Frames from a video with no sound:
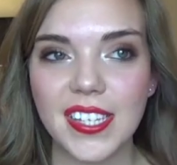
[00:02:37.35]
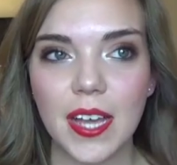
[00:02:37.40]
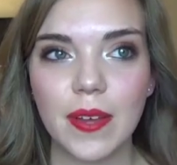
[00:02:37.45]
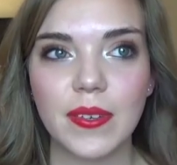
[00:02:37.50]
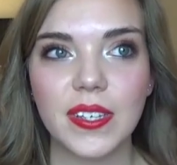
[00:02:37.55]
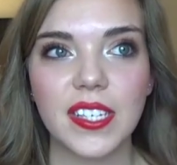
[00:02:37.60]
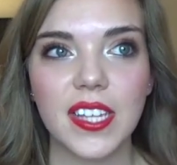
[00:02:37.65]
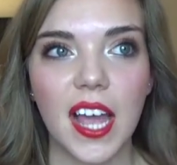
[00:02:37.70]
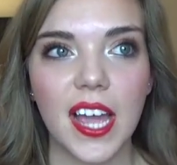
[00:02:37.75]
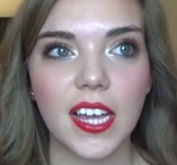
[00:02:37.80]
I
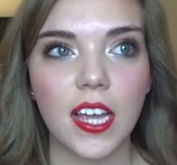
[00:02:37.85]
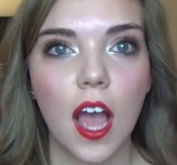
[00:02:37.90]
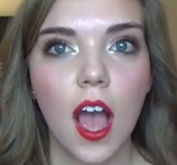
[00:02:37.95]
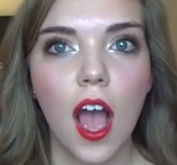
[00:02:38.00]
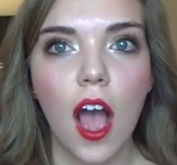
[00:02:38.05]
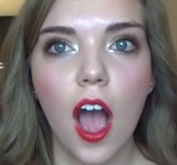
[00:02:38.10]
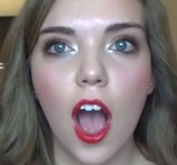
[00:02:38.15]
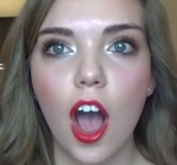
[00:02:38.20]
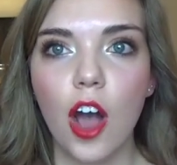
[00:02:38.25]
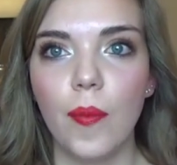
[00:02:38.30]
was like,
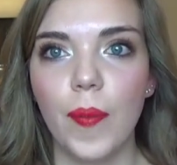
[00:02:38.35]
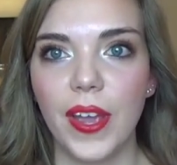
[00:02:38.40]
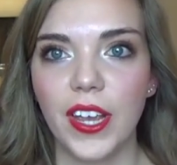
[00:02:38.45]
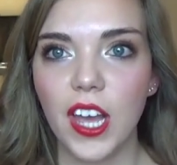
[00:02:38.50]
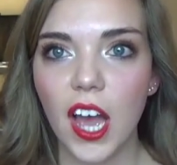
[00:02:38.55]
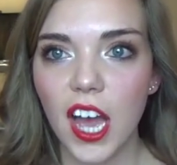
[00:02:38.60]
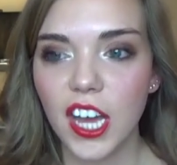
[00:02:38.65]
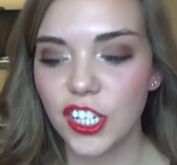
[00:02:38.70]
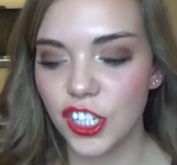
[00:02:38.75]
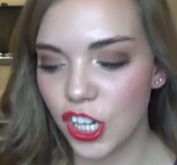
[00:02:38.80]
oh my
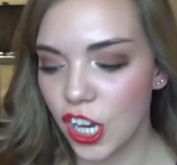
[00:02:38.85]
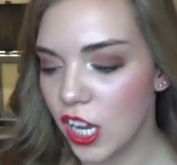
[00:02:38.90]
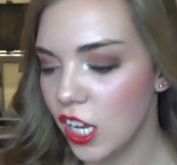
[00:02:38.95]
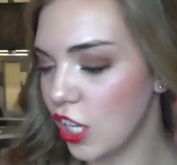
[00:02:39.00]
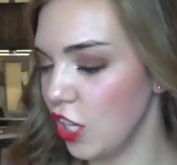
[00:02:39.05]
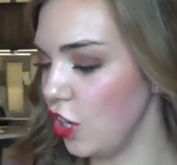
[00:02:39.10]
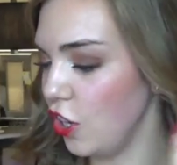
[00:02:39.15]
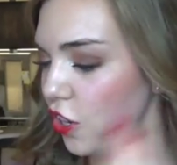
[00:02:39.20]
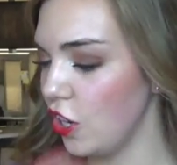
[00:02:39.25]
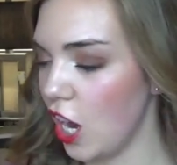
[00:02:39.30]
gosh,
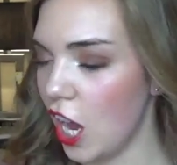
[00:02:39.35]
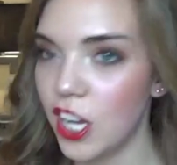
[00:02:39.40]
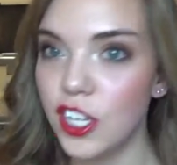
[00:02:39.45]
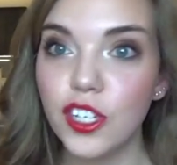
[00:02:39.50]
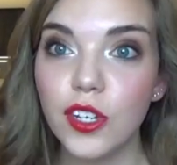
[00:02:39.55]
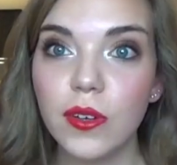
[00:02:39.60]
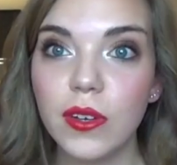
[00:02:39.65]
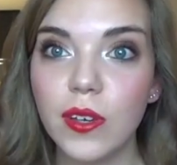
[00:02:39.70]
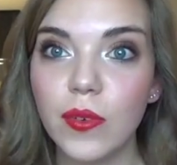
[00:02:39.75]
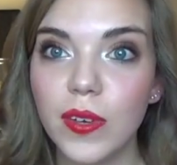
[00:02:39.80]
you're not
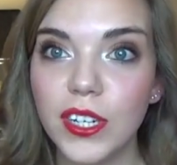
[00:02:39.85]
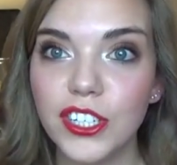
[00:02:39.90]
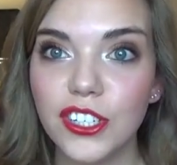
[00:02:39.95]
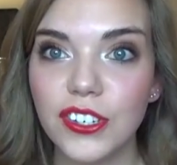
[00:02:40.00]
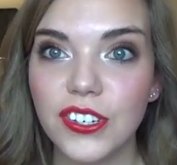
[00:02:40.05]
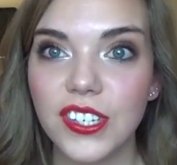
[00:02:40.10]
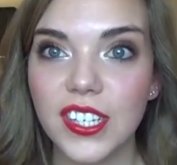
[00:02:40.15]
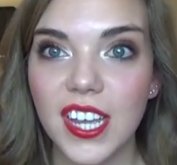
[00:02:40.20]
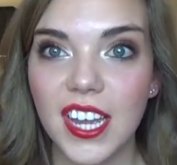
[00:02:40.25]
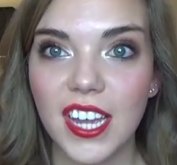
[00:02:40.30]
doing what
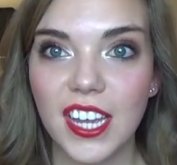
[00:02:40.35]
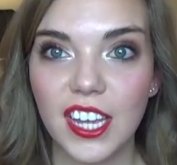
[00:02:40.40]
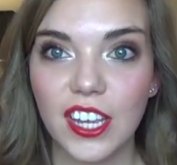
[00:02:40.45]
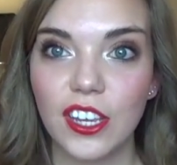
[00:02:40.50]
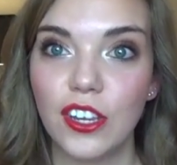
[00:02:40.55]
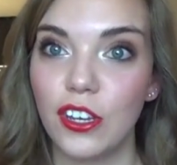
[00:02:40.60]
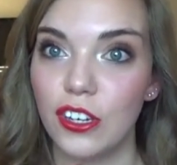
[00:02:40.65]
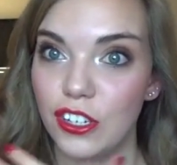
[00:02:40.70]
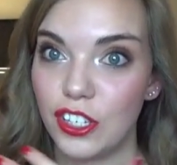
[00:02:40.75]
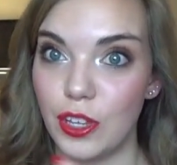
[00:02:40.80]
you're saying
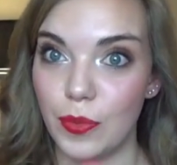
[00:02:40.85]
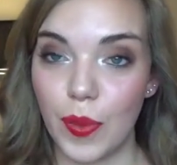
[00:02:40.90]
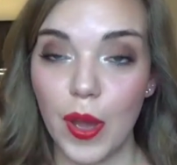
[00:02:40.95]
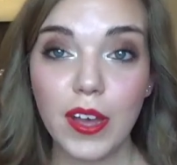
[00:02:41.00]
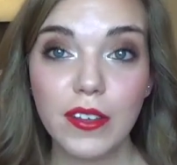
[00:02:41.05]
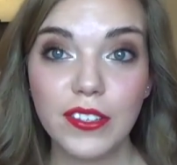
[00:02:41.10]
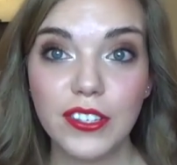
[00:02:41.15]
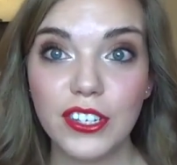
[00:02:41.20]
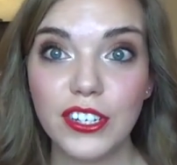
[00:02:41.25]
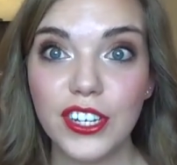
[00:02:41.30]
you're
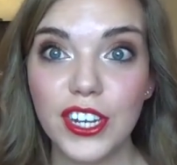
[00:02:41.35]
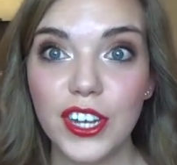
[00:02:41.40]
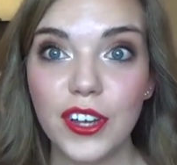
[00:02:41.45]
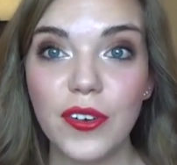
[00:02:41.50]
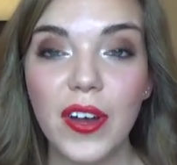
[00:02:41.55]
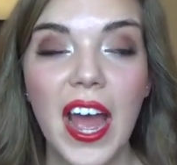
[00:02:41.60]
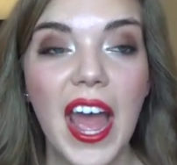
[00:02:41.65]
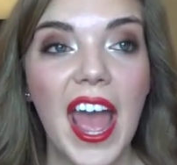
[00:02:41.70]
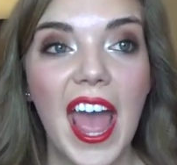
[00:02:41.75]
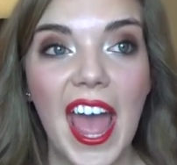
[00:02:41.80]
supposed to
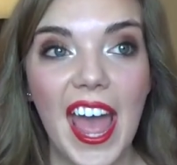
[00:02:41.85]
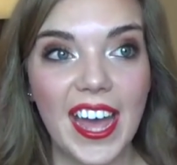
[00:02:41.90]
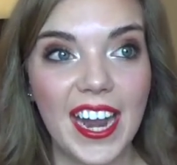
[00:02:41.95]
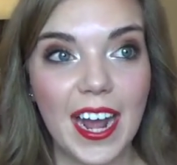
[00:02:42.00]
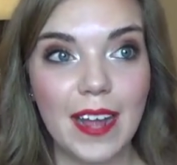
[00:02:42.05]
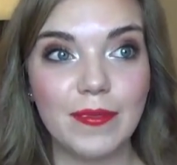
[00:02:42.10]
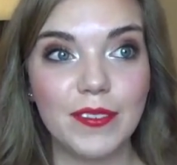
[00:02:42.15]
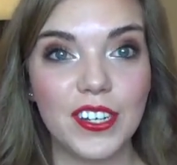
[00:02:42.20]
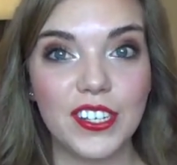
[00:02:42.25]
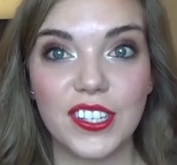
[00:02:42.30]
do, and
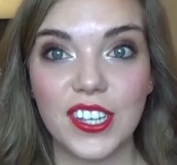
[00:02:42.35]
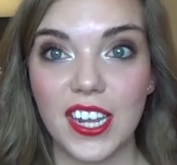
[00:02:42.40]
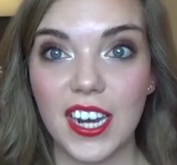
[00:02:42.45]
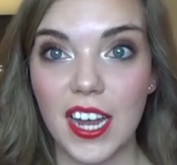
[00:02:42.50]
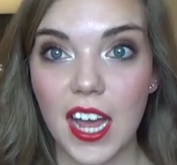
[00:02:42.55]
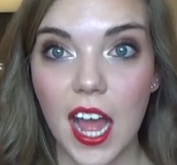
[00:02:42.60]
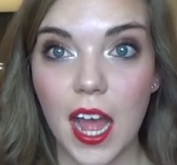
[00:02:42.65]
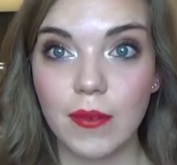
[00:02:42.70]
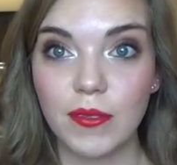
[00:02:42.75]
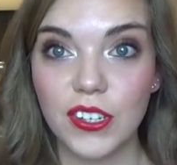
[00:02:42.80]
I'm just
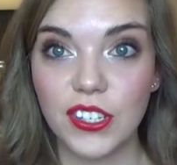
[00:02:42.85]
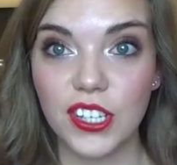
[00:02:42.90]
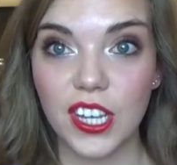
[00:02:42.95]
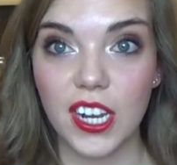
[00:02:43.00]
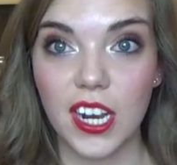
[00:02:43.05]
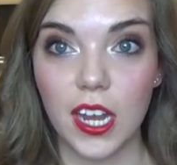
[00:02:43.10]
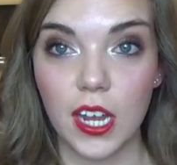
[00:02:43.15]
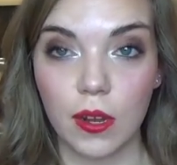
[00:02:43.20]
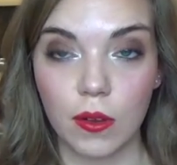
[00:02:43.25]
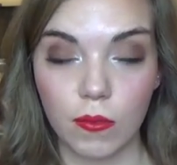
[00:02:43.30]

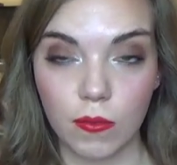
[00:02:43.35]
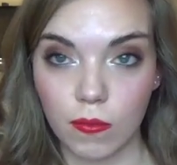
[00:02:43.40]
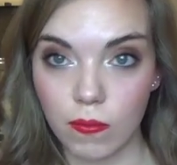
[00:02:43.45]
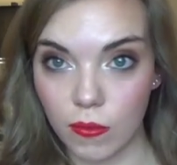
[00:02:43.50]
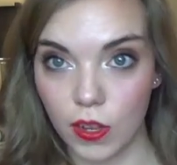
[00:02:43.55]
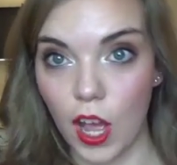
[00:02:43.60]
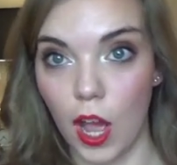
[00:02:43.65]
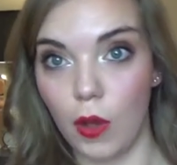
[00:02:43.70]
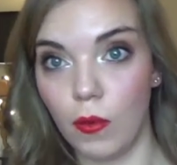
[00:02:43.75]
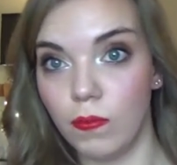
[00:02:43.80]
gonna
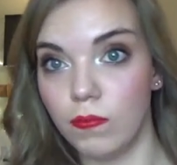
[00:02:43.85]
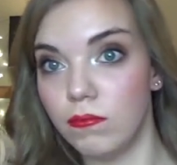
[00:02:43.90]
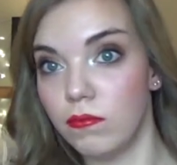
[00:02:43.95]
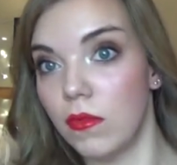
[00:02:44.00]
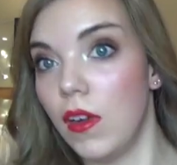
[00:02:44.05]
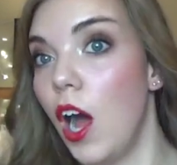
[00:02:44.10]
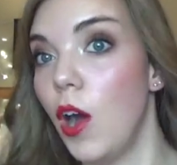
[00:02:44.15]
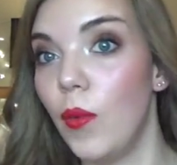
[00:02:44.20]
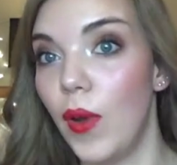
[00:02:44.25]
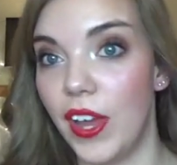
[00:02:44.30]
go
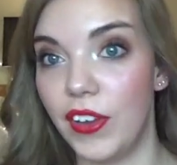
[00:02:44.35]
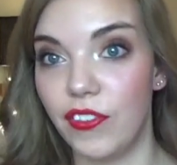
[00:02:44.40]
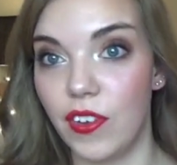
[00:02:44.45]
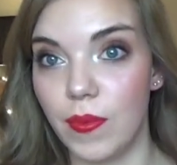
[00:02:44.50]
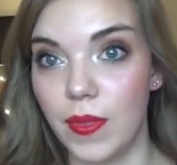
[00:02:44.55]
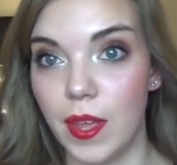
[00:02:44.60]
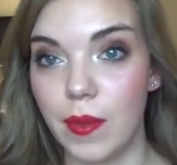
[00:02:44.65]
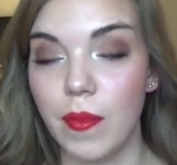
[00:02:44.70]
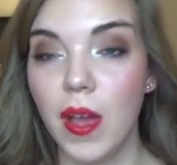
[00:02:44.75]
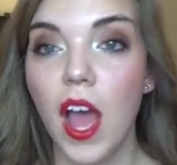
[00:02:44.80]
away
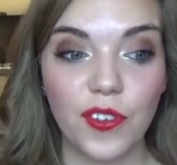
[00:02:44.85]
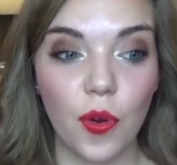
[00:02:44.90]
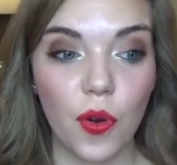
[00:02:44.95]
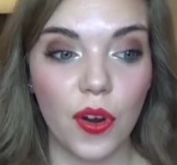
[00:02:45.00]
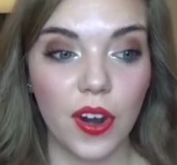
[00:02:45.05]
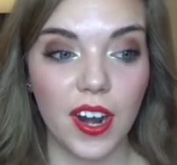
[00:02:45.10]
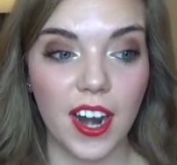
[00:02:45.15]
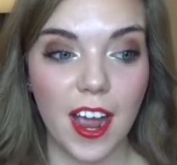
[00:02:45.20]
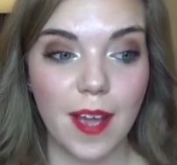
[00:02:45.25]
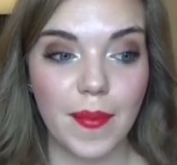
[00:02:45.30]
from them.
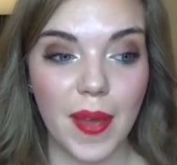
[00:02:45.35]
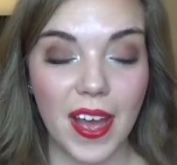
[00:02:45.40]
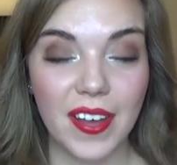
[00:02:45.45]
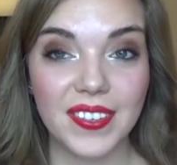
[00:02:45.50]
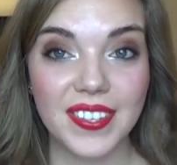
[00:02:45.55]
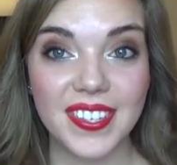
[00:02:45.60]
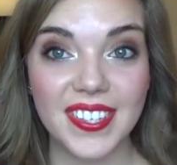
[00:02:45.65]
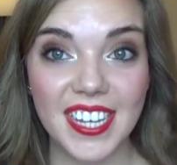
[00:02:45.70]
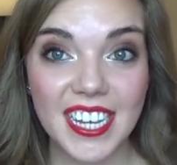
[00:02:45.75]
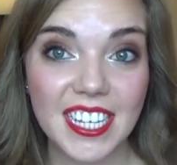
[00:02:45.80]
For
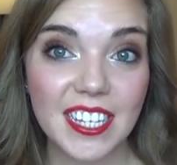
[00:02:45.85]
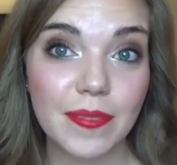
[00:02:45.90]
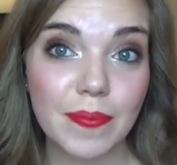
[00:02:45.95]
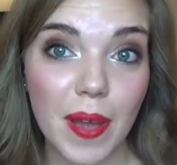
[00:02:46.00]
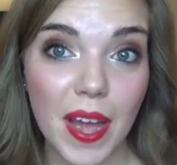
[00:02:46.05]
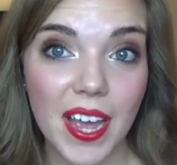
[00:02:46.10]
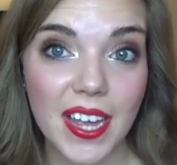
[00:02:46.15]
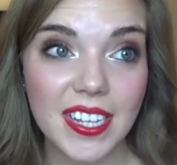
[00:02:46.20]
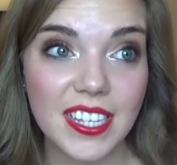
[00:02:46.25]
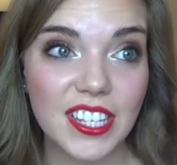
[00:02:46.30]
about 6
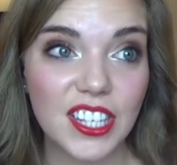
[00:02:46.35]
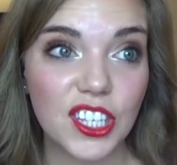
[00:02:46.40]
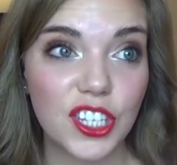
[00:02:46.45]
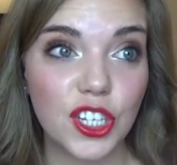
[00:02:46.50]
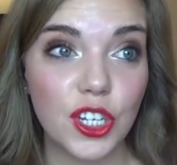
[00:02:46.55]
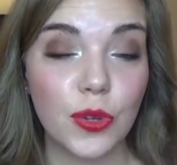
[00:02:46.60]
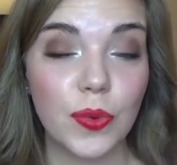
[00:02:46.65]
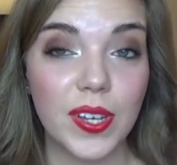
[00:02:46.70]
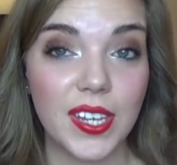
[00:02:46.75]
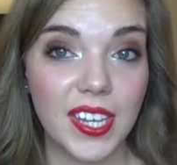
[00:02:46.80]
months
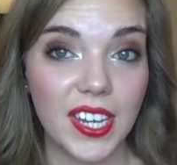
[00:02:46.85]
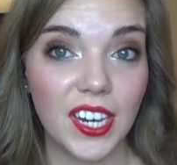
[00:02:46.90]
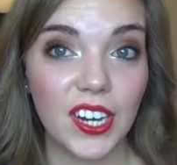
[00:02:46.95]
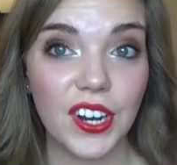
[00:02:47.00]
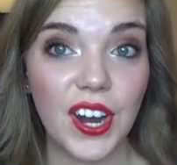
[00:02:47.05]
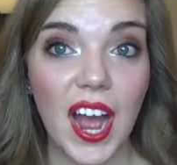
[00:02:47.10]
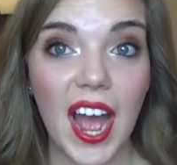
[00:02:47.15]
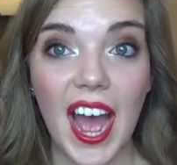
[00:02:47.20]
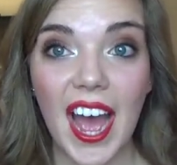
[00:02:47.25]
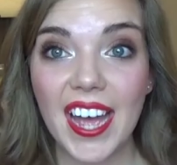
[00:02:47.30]
to a
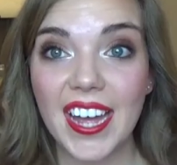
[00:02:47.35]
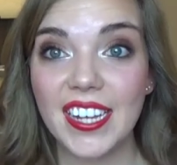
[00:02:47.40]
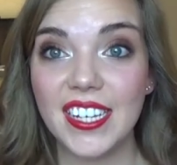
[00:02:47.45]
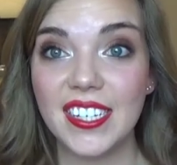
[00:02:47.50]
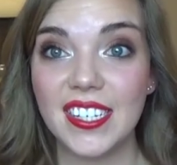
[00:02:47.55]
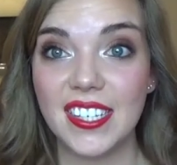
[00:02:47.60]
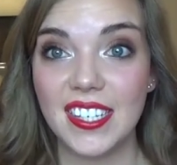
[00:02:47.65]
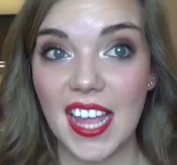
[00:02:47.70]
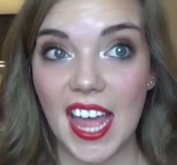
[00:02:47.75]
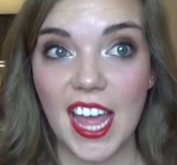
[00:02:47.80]
year, I
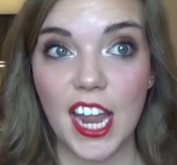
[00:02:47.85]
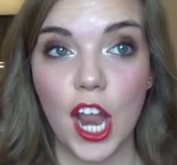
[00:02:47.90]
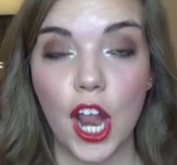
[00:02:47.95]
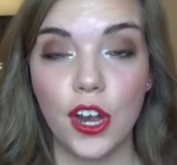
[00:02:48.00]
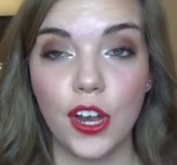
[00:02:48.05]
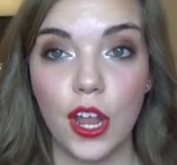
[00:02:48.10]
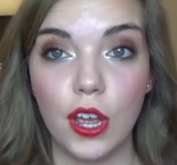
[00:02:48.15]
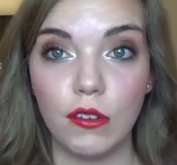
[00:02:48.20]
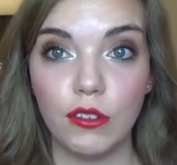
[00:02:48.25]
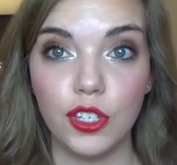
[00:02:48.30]
said
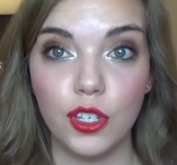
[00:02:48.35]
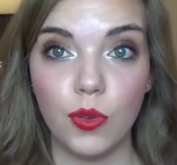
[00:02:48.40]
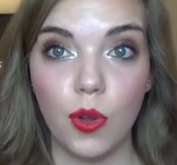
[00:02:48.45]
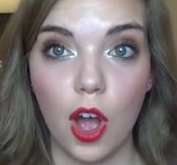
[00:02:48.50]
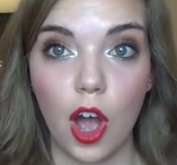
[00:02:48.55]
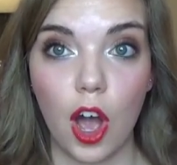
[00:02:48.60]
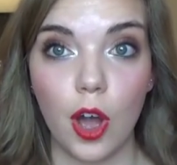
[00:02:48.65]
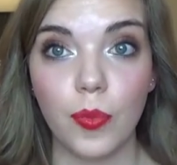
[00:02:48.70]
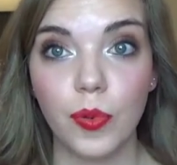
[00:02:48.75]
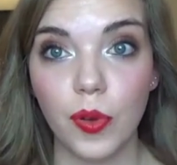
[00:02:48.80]
no to all